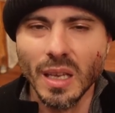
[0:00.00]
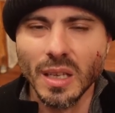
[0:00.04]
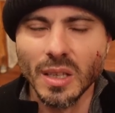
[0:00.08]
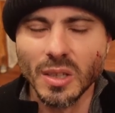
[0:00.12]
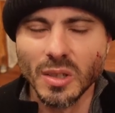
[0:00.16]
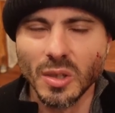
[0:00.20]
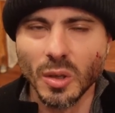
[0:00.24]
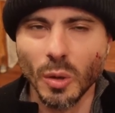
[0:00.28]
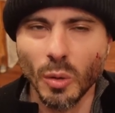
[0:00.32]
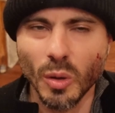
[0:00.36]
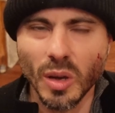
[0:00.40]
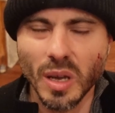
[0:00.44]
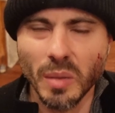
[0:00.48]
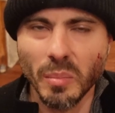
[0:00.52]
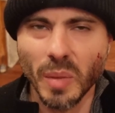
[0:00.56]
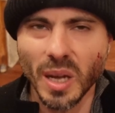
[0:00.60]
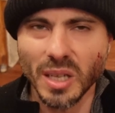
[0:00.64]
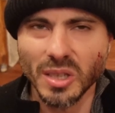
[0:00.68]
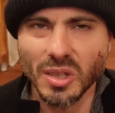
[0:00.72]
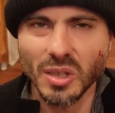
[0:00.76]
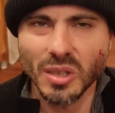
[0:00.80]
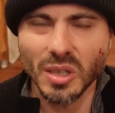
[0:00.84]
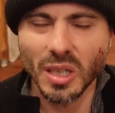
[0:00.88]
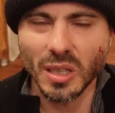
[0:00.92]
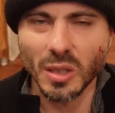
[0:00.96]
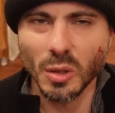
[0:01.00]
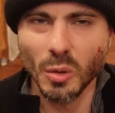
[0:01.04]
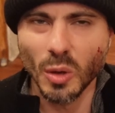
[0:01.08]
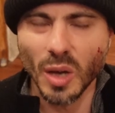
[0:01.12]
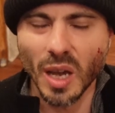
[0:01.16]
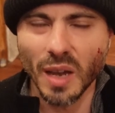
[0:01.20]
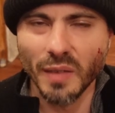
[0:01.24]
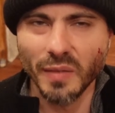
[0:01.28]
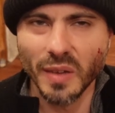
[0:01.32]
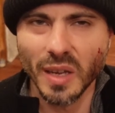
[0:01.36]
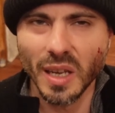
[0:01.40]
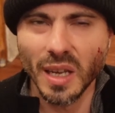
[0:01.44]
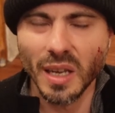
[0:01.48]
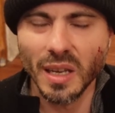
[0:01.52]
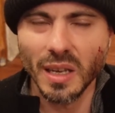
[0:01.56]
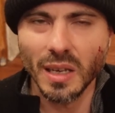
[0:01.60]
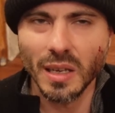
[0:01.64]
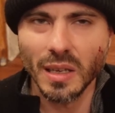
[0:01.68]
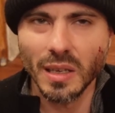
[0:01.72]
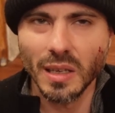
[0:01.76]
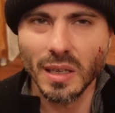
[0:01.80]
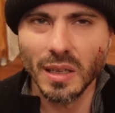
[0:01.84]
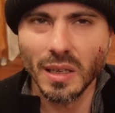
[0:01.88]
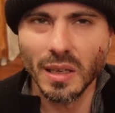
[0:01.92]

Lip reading: So imagine that you have a